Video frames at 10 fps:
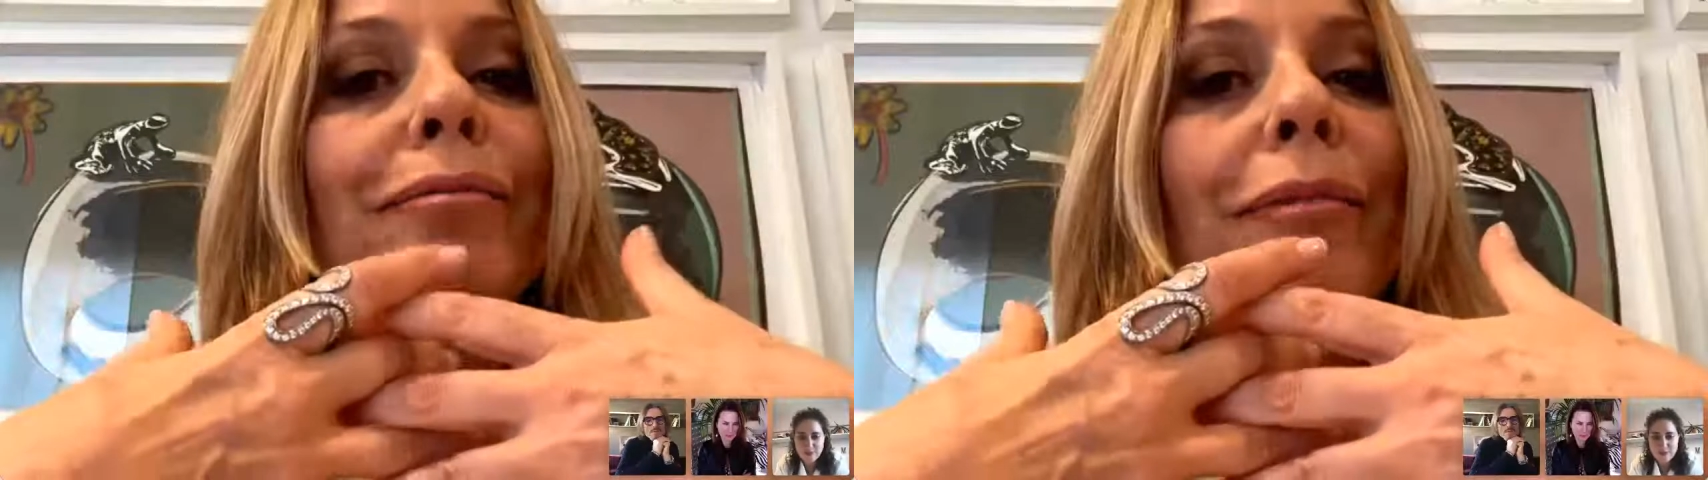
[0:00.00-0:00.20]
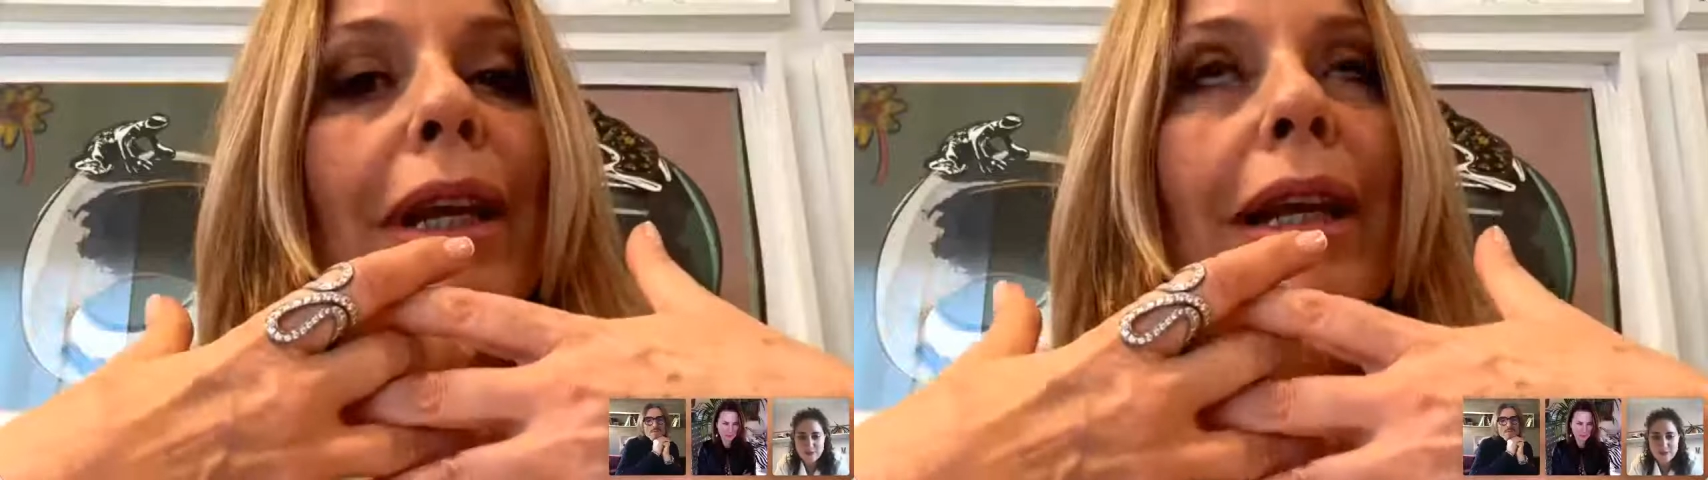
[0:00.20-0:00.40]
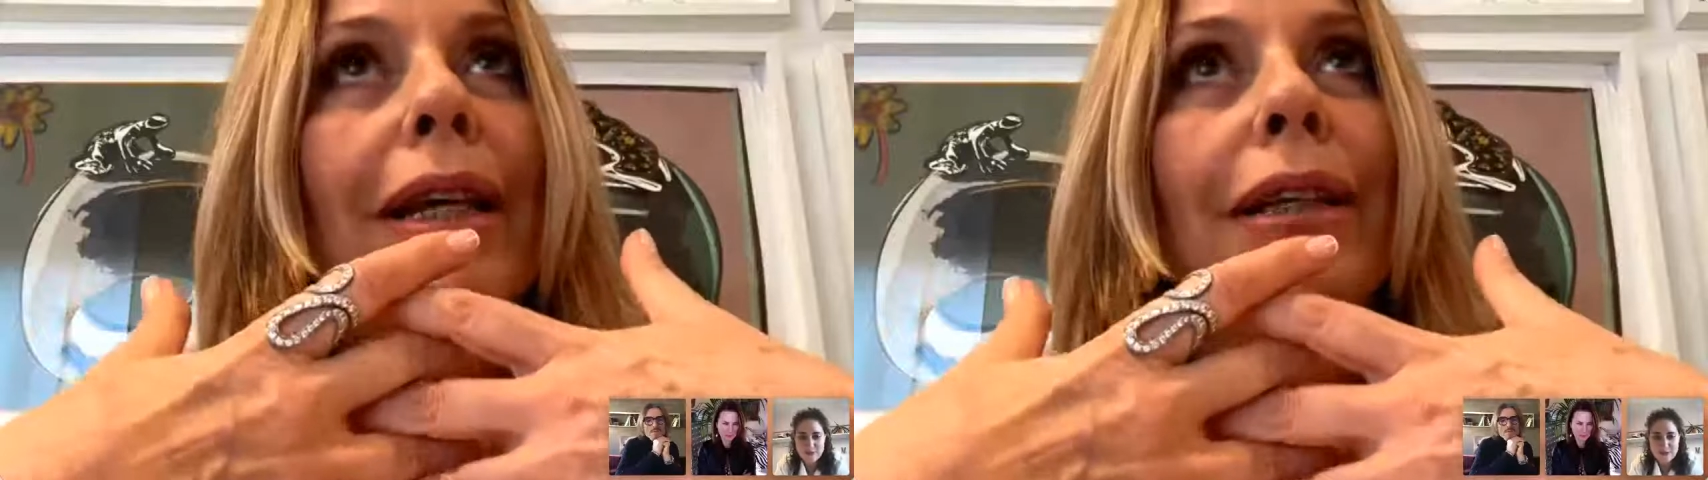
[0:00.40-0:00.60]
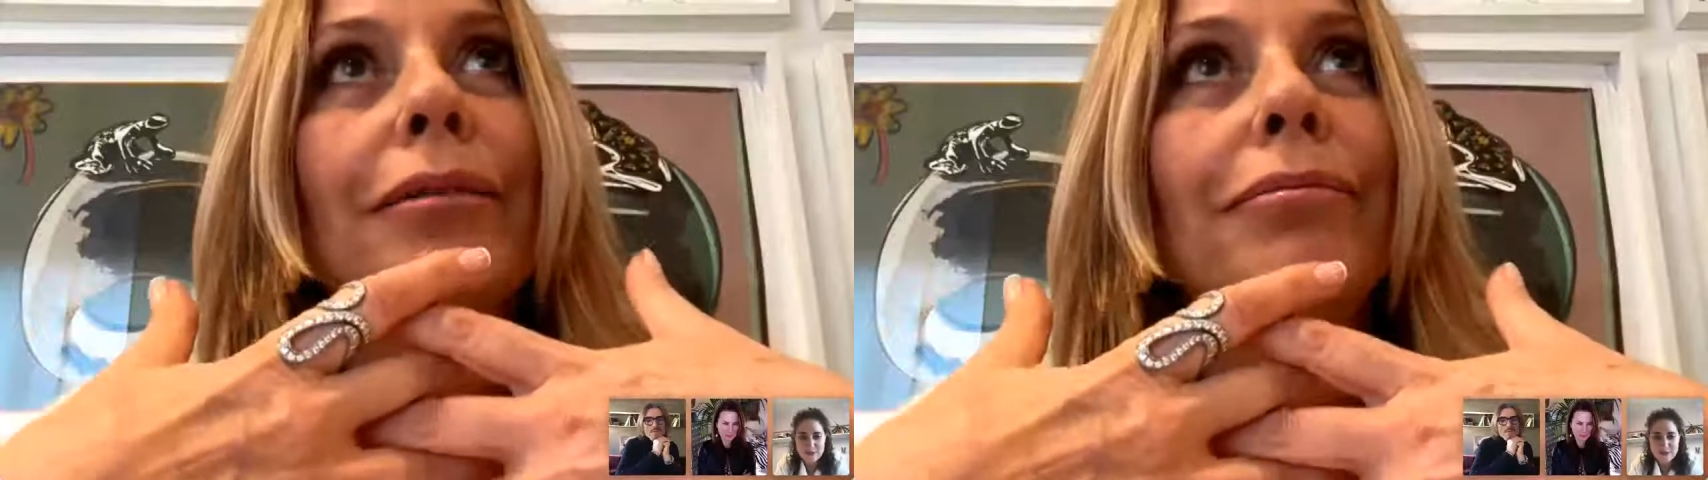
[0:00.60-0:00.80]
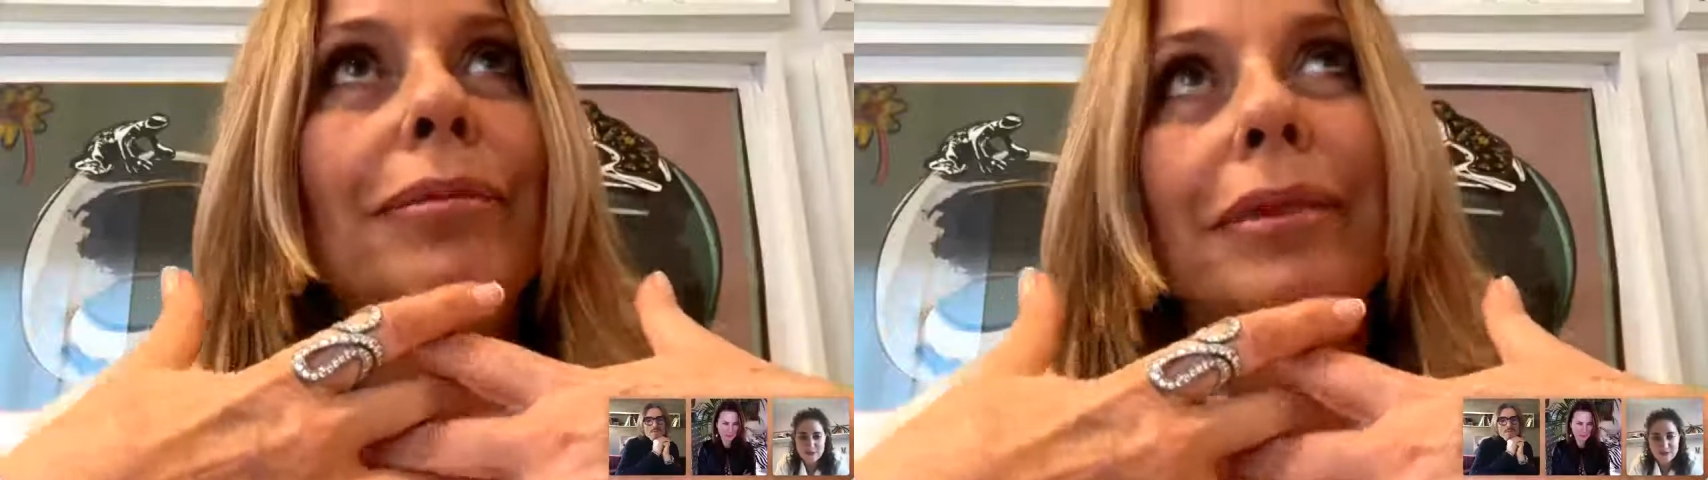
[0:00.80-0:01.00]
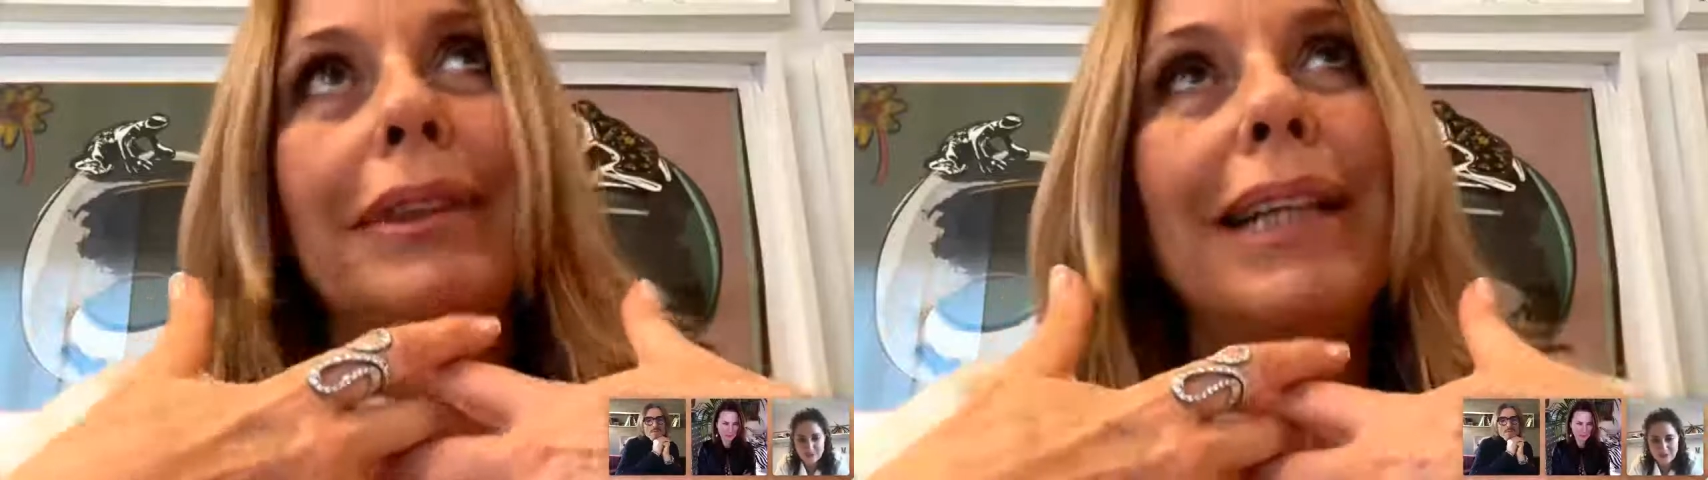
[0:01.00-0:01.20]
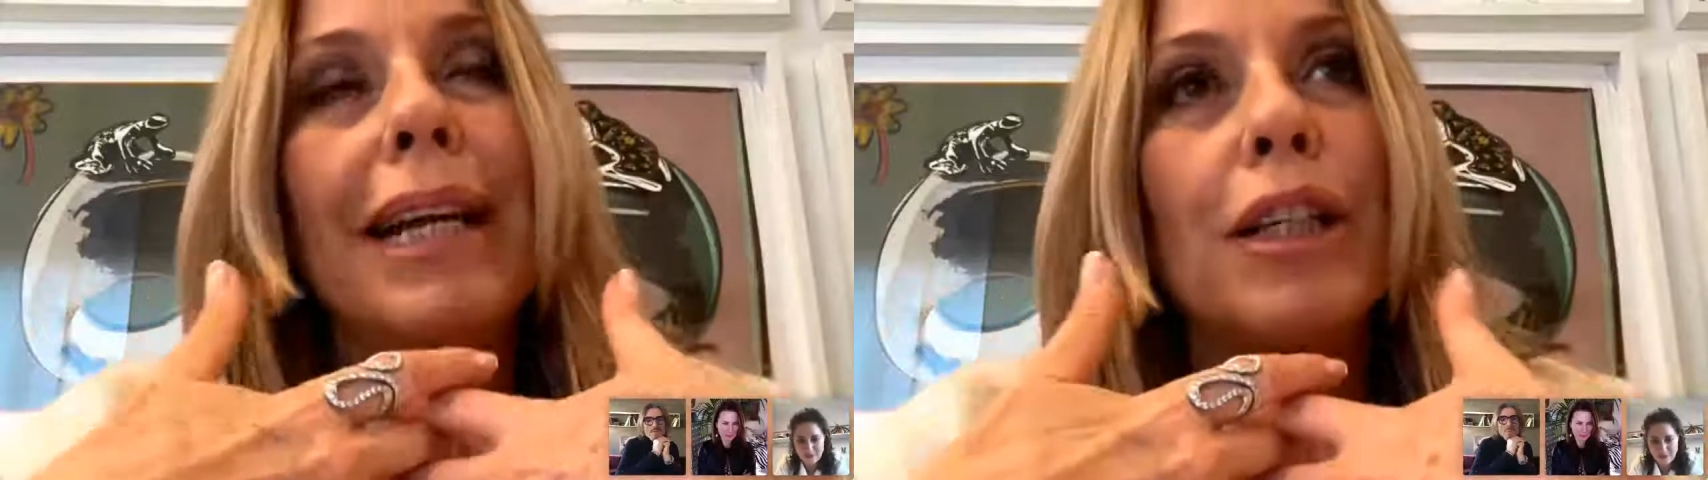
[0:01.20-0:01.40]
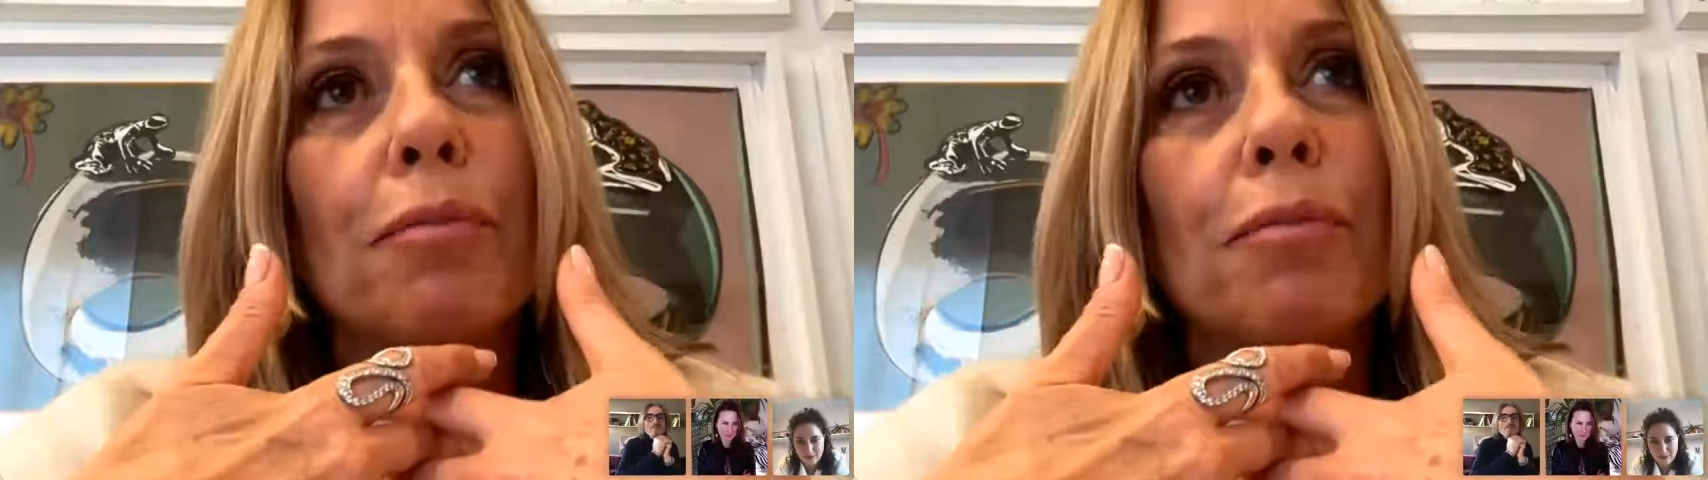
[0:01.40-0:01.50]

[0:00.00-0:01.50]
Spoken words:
the